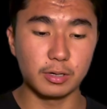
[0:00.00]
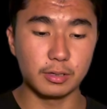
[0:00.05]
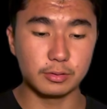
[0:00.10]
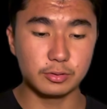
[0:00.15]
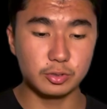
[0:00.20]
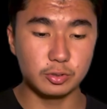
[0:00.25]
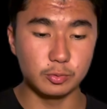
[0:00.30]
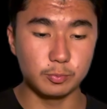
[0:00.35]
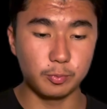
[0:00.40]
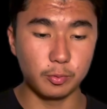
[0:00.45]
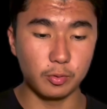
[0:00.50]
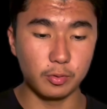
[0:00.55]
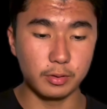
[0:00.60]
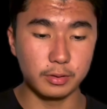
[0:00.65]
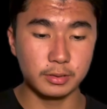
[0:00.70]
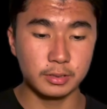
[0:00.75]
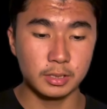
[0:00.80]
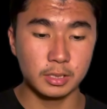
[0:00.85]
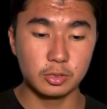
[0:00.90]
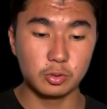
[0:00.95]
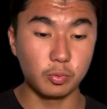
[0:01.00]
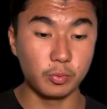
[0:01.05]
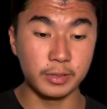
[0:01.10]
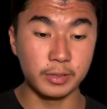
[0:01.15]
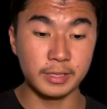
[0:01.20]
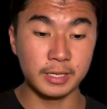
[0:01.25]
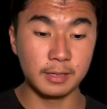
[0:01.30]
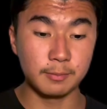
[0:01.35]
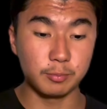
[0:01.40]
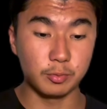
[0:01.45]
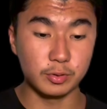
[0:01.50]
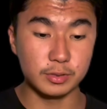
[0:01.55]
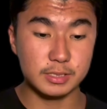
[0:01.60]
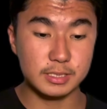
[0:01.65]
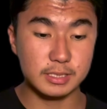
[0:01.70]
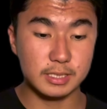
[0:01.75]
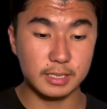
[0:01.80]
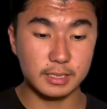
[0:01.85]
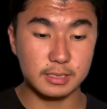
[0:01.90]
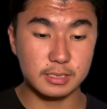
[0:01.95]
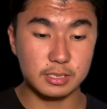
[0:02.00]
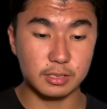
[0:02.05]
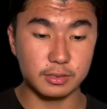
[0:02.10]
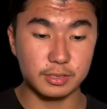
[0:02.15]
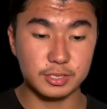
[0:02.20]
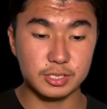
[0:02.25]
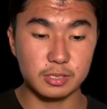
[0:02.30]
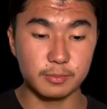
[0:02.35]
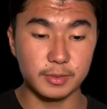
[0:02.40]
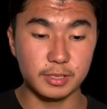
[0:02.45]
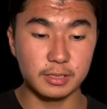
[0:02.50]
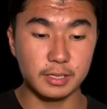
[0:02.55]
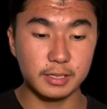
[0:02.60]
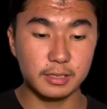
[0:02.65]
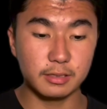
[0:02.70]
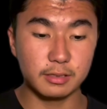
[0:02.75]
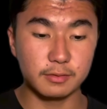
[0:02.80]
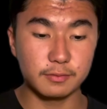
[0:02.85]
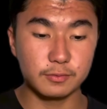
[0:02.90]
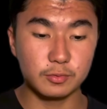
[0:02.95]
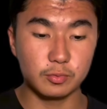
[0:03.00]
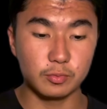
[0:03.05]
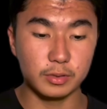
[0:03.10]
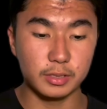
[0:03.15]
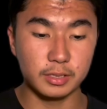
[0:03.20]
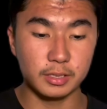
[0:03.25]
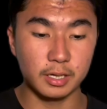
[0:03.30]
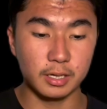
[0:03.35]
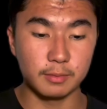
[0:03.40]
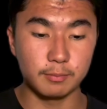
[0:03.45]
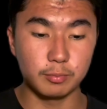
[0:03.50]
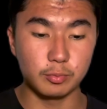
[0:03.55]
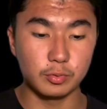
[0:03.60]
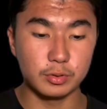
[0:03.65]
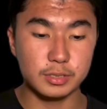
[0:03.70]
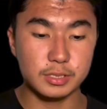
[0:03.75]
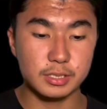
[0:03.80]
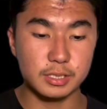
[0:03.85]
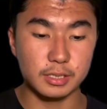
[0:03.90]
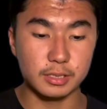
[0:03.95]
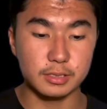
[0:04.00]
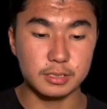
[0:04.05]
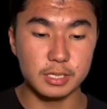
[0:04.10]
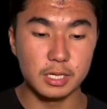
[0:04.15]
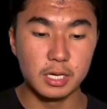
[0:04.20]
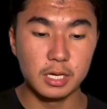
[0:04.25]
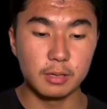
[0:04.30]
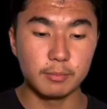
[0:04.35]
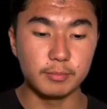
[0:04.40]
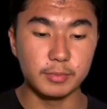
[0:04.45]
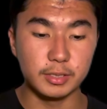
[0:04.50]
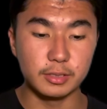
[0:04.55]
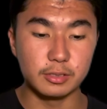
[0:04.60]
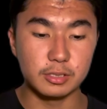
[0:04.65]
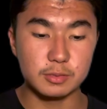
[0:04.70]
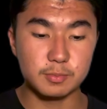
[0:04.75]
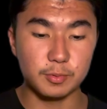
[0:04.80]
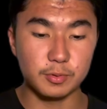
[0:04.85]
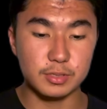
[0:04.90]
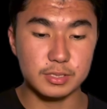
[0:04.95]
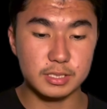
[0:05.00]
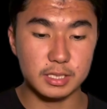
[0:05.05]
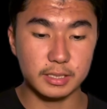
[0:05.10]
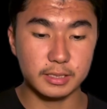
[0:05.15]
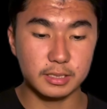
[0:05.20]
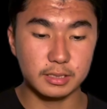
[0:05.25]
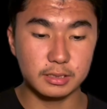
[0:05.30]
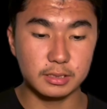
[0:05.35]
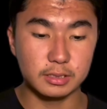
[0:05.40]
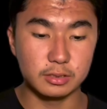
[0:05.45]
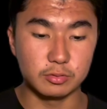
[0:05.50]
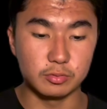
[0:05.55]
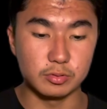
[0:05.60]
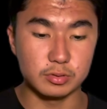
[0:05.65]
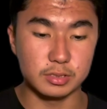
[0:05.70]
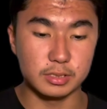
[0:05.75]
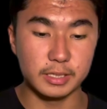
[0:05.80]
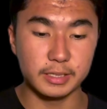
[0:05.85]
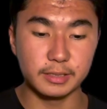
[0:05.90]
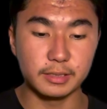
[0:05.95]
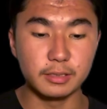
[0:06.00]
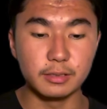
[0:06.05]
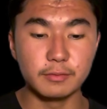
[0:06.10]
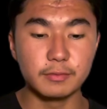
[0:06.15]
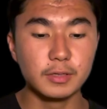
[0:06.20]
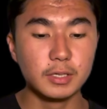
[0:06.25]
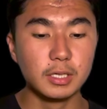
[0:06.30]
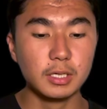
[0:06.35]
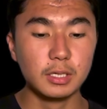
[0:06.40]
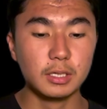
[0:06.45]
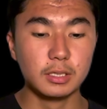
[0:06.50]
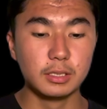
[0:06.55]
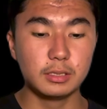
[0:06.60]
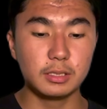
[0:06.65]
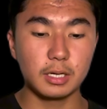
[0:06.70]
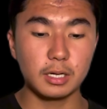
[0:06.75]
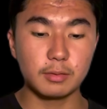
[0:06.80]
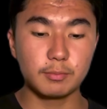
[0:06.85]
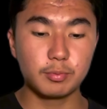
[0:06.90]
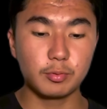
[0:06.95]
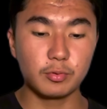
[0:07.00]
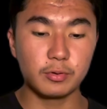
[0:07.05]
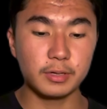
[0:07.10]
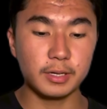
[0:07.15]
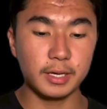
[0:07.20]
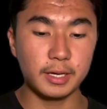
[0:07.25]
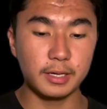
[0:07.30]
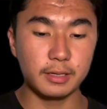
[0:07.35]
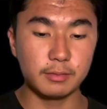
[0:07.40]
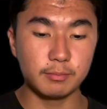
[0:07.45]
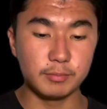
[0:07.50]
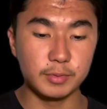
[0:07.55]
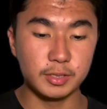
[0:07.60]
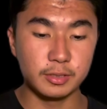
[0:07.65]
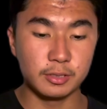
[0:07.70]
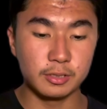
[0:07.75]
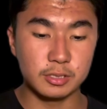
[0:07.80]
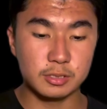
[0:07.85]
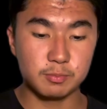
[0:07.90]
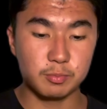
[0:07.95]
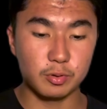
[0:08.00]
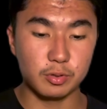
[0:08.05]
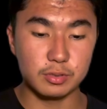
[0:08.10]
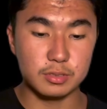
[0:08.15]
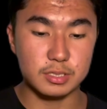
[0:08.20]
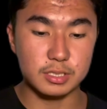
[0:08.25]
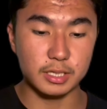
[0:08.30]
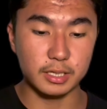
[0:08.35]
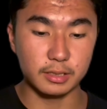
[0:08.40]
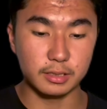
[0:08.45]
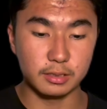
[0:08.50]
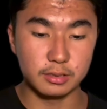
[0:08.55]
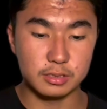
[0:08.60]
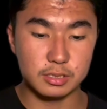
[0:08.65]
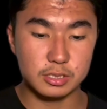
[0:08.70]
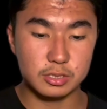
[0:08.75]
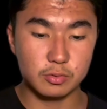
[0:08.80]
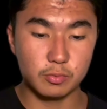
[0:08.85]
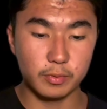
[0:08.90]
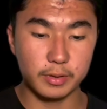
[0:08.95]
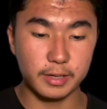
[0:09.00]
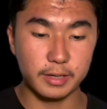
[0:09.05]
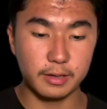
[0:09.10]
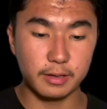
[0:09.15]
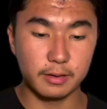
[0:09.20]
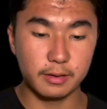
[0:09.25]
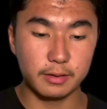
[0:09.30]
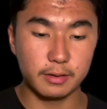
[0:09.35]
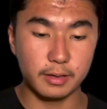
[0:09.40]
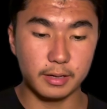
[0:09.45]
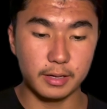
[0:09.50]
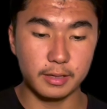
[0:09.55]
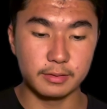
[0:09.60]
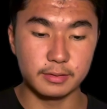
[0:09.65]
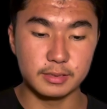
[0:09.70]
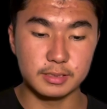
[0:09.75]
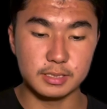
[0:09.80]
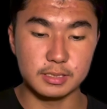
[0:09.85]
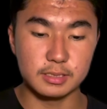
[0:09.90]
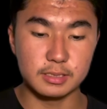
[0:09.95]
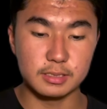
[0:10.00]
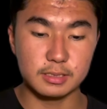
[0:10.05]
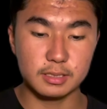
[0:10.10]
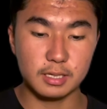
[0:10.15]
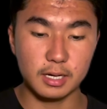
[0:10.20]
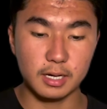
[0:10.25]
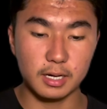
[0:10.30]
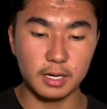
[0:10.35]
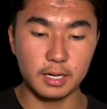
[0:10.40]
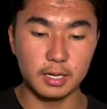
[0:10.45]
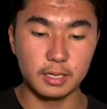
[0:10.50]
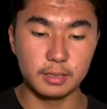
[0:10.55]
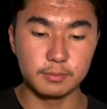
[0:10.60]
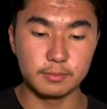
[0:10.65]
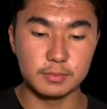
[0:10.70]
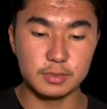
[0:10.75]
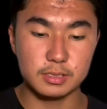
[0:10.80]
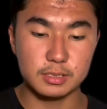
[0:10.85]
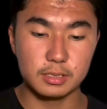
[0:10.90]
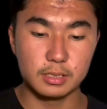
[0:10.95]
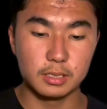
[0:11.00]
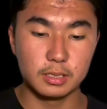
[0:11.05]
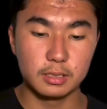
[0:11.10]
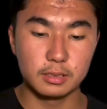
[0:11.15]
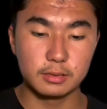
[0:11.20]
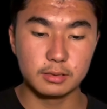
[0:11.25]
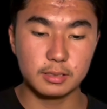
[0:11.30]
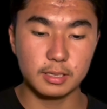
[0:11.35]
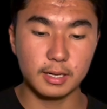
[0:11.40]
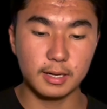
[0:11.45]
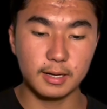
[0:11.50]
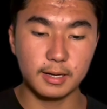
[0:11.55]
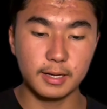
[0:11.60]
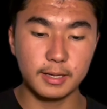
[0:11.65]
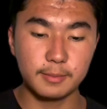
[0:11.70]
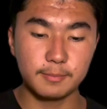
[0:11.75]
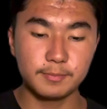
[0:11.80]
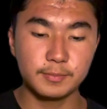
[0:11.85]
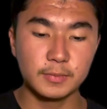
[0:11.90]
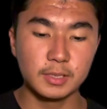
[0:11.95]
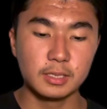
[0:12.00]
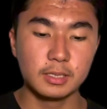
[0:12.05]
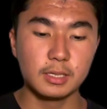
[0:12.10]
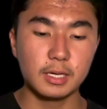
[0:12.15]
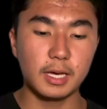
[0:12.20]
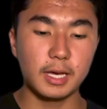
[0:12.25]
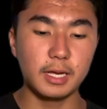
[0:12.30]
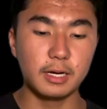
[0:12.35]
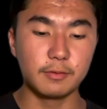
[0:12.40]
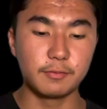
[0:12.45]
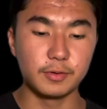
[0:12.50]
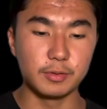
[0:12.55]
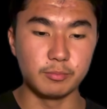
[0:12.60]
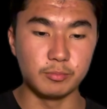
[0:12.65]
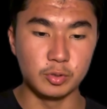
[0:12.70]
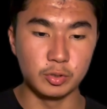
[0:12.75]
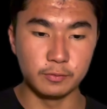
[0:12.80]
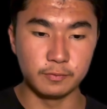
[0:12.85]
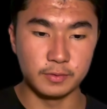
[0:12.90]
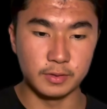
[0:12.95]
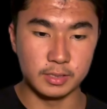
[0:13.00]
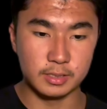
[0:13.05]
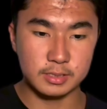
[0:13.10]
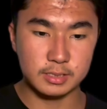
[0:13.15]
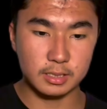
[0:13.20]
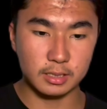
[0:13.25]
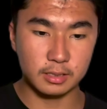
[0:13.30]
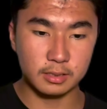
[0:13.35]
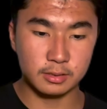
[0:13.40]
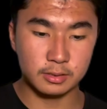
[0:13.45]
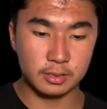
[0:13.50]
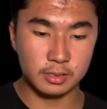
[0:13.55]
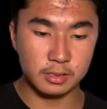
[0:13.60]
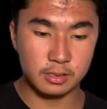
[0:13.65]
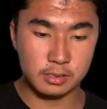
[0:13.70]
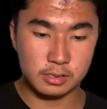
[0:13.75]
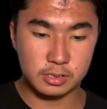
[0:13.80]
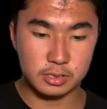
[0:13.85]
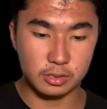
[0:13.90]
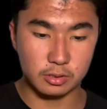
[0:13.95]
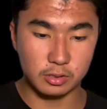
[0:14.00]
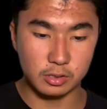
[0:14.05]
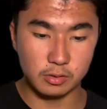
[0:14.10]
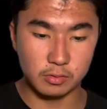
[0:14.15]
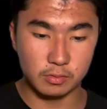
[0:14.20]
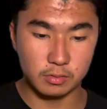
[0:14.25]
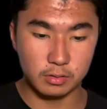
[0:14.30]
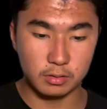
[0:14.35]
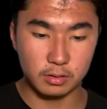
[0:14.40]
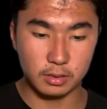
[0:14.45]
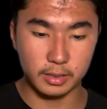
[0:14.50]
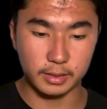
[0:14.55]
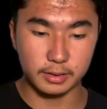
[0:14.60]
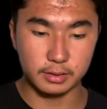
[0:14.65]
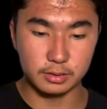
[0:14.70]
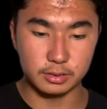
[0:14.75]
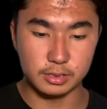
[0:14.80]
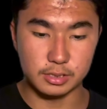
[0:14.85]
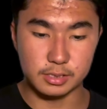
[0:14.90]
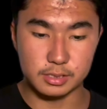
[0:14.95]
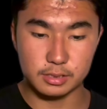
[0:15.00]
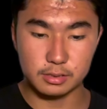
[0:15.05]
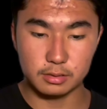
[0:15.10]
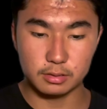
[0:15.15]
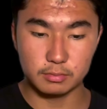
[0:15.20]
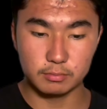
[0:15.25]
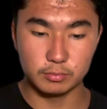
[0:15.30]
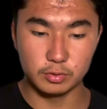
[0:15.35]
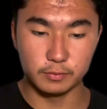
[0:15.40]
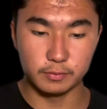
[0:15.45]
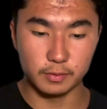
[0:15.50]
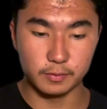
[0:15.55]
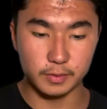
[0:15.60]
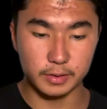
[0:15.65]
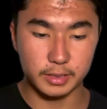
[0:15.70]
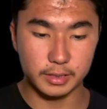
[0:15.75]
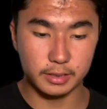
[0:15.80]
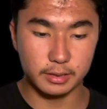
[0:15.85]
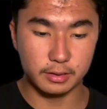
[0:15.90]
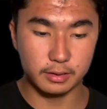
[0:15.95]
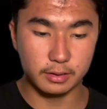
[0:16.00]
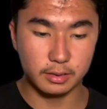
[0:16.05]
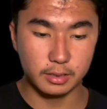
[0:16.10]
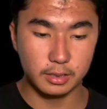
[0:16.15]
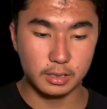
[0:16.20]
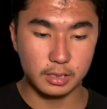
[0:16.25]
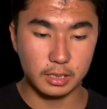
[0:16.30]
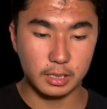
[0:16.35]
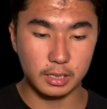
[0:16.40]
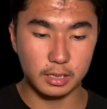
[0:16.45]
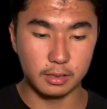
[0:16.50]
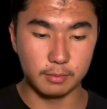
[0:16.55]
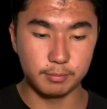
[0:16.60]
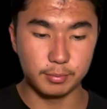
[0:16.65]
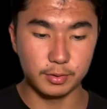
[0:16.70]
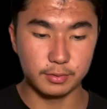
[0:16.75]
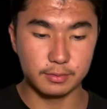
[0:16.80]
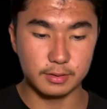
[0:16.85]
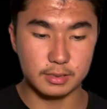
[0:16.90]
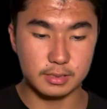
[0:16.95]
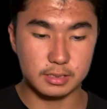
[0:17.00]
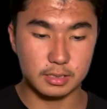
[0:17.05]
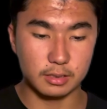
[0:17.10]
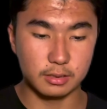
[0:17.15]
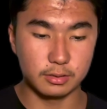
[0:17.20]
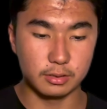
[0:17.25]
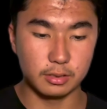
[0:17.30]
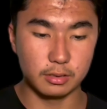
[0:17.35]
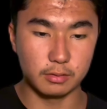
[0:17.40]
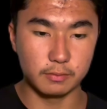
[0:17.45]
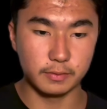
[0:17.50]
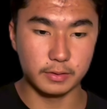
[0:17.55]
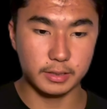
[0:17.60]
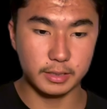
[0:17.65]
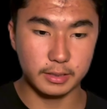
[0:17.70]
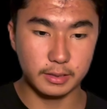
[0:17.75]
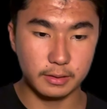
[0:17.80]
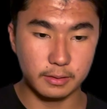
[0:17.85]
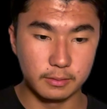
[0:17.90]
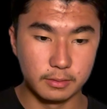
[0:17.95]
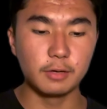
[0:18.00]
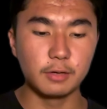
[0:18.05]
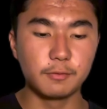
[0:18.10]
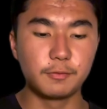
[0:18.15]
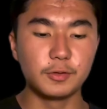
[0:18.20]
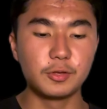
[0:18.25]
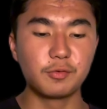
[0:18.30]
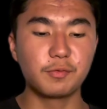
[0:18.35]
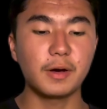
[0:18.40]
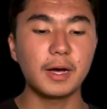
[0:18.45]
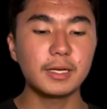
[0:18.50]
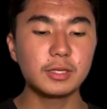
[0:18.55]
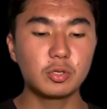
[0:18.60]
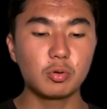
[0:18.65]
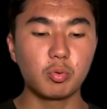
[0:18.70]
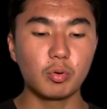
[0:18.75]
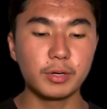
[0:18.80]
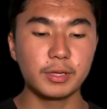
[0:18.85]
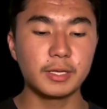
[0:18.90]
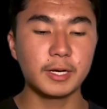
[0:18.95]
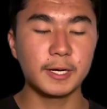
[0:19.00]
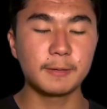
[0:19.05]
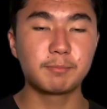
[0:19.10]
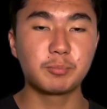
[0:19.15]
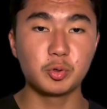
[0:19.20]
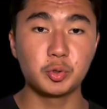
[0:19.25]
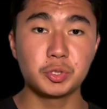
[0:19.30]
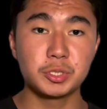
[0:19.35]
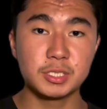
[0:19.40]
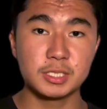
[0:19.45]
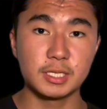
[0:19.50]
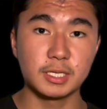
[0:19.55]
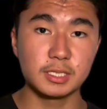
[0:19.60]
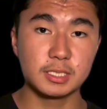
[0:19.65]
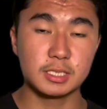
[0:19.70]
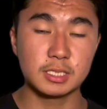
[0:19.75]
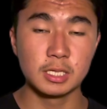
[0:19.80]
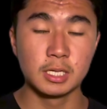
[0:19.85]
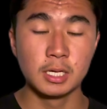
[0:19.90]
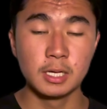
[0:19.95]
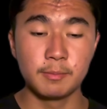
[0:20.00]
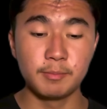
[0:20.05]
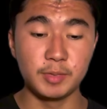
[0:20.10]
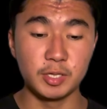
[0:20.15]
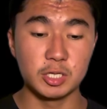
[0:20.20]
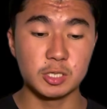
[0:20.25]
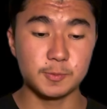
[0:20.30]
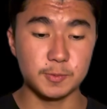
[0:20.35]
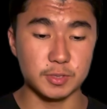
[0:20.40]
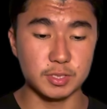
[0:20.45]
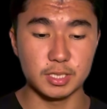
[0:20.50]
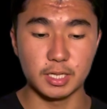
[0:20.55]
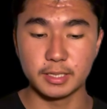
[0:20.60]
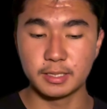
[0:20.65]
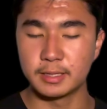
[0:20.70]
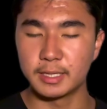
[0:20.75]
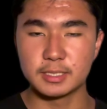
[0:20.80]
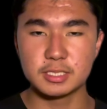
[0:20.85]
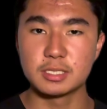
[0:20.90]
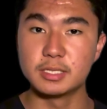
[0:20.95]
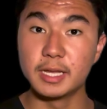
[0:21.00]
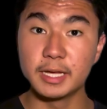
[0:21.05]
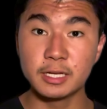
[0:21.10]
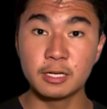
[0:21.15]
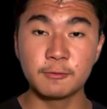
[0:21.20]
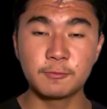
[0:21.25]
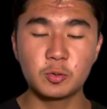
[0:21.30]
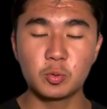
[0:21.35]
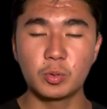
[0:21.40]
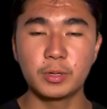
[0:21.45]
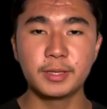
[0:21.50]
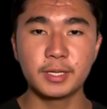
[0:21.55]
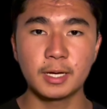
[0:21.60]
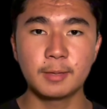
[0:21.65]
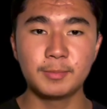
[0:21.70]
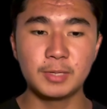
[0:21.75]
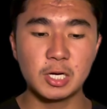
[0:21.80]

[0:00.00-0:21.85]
2.29.6. So this is going to be negative 29.6 meters per second equals negative 9.8 meters per second squared, and this is times time. And if we move this under, so I can just move over here and put this under over here. If we divide 29.6 meters per second, that's negative 29